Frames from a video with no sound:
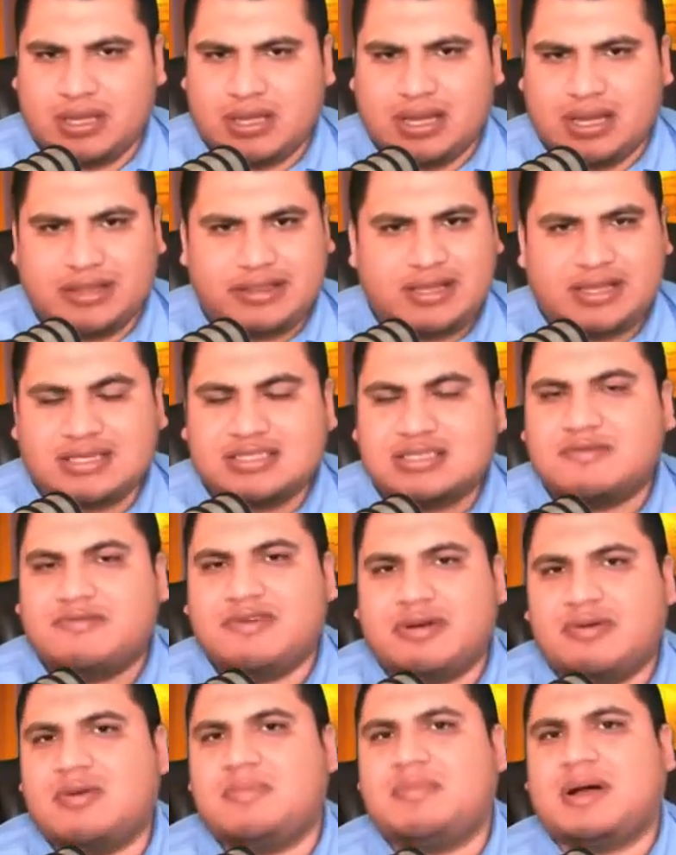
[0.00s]
I think that's a
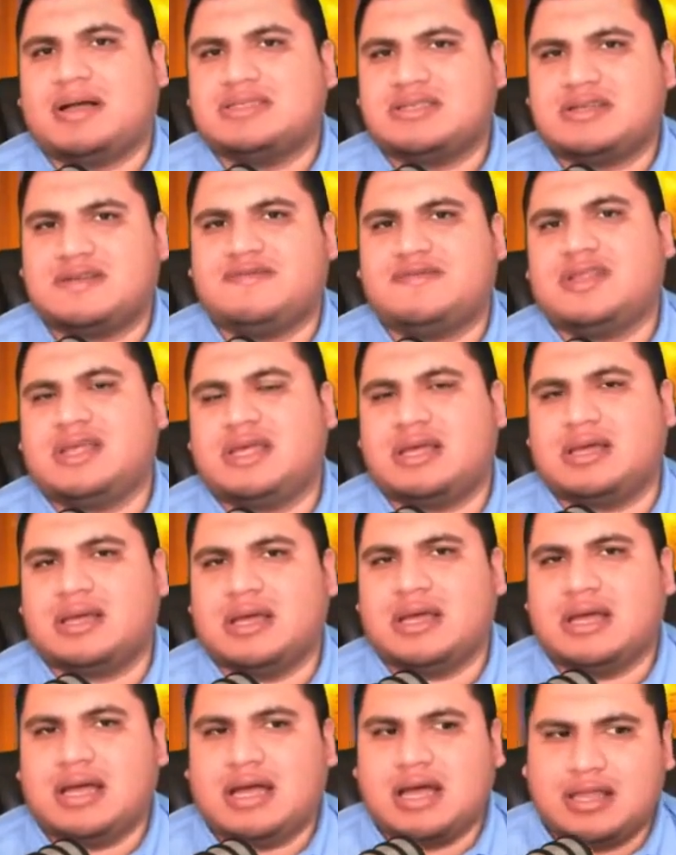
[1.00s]
very positive thing.
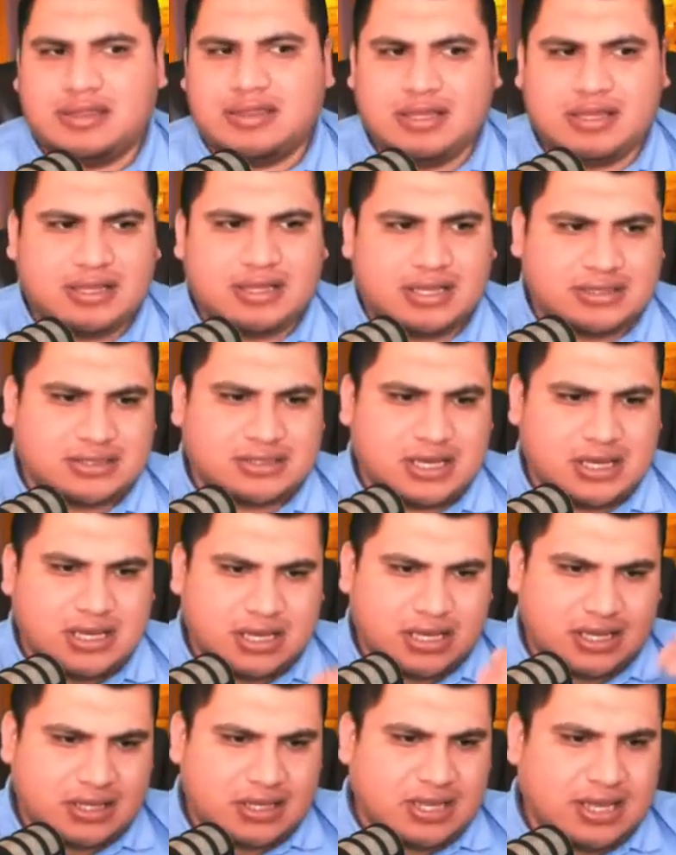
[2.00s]
I think that's
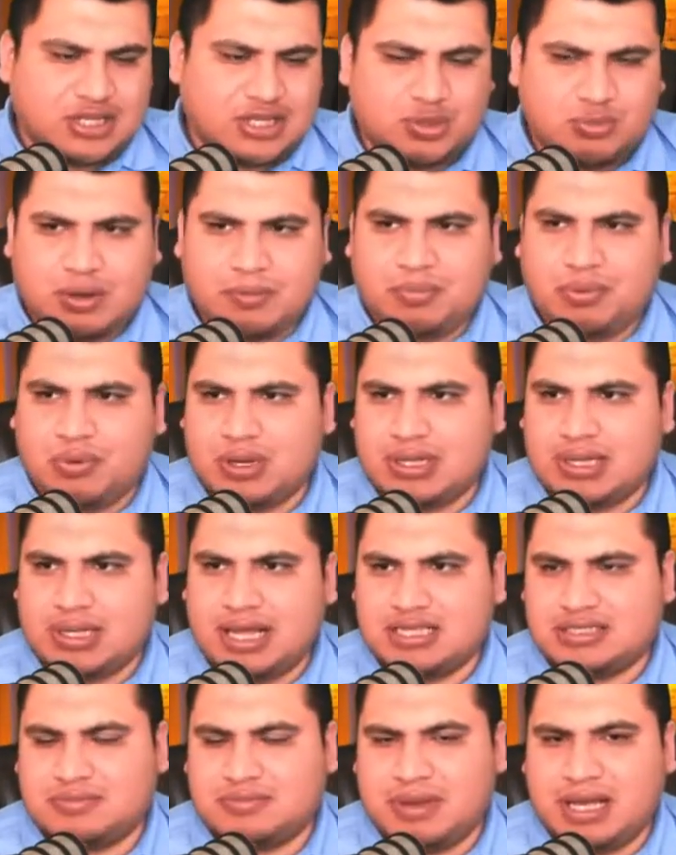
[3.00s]
again to my point
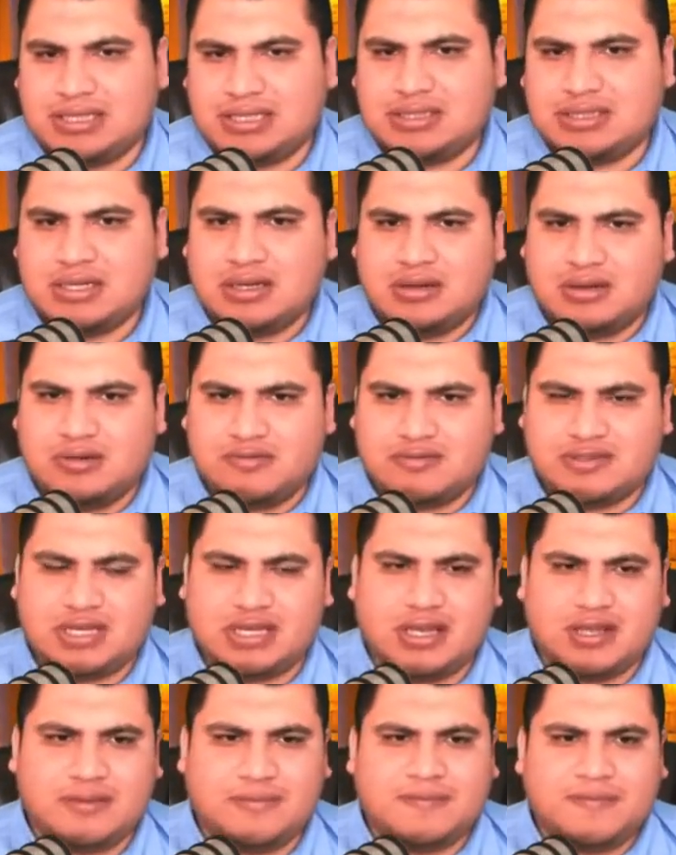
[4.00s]
last match of
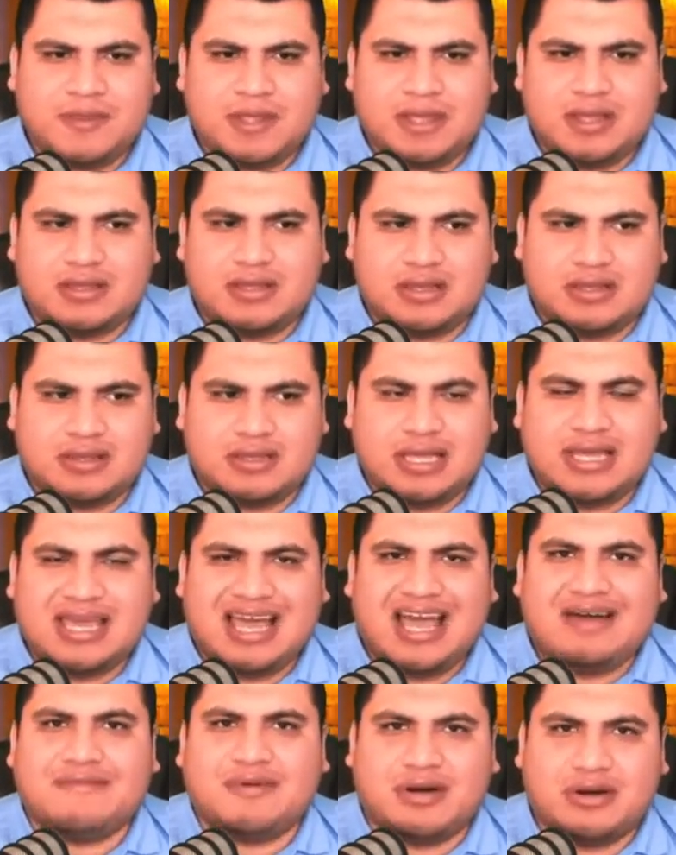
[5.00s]
saying that they
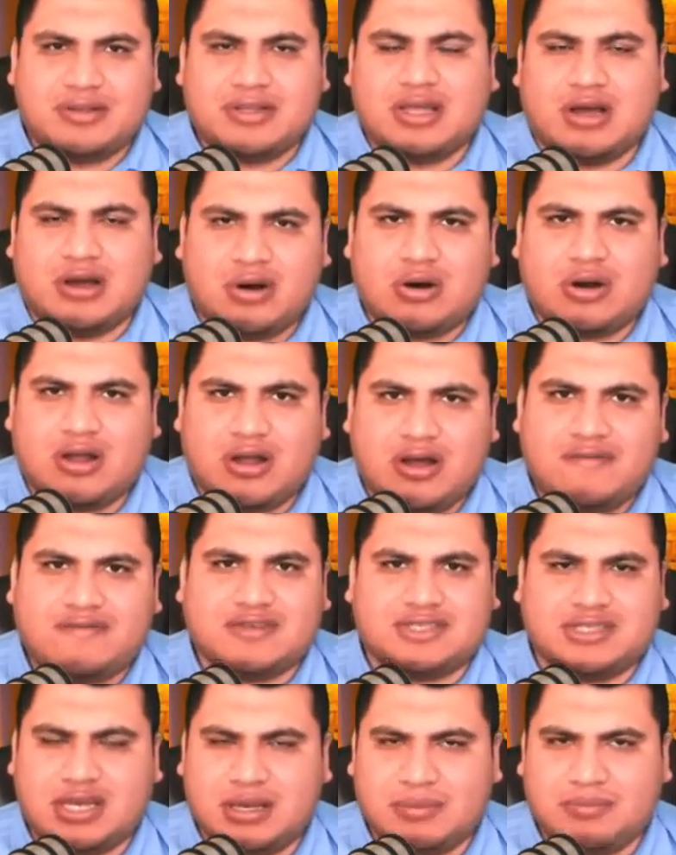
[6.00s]
have the heart of a
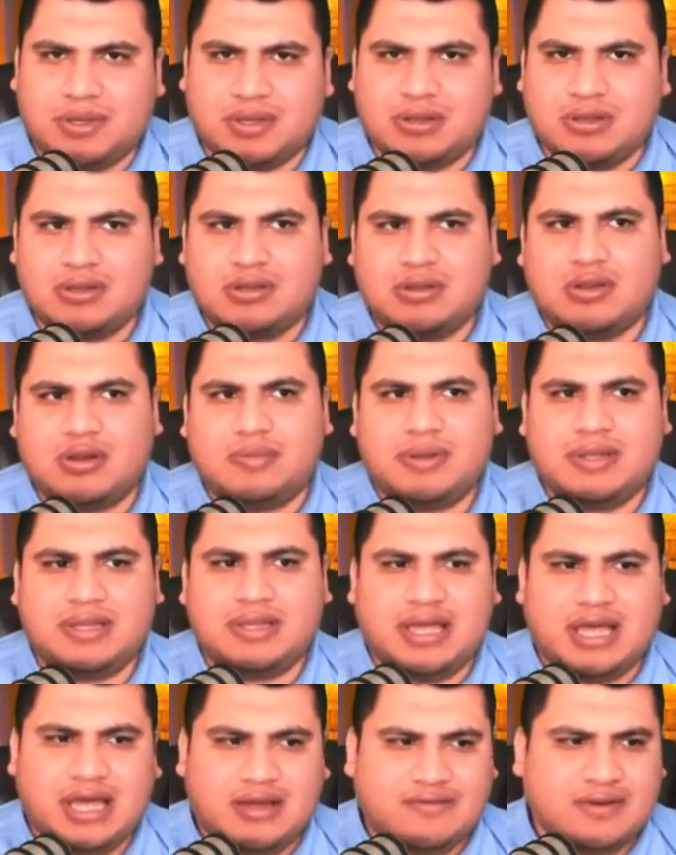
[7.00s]
champion. You know what I mean? They
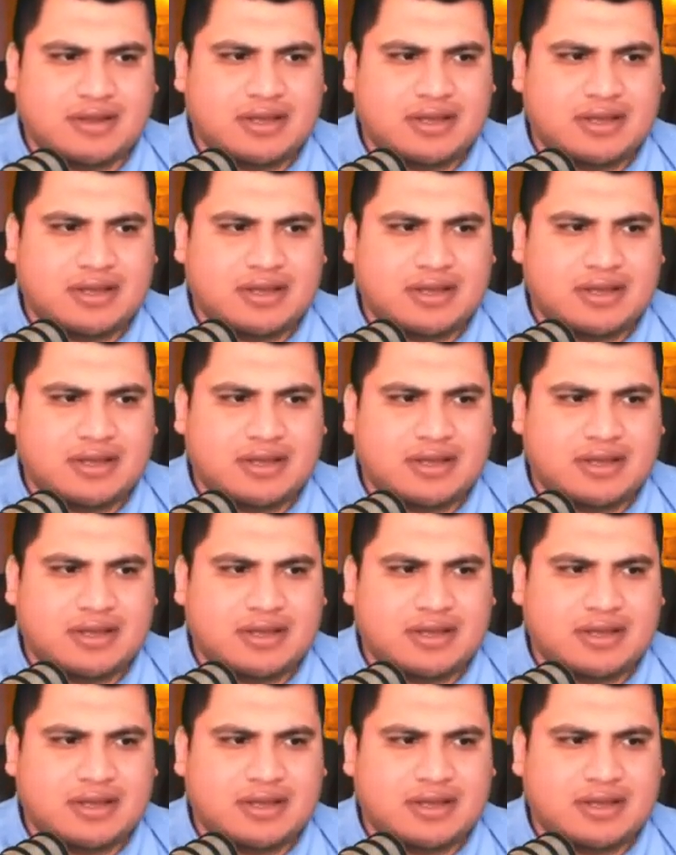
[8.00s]
have,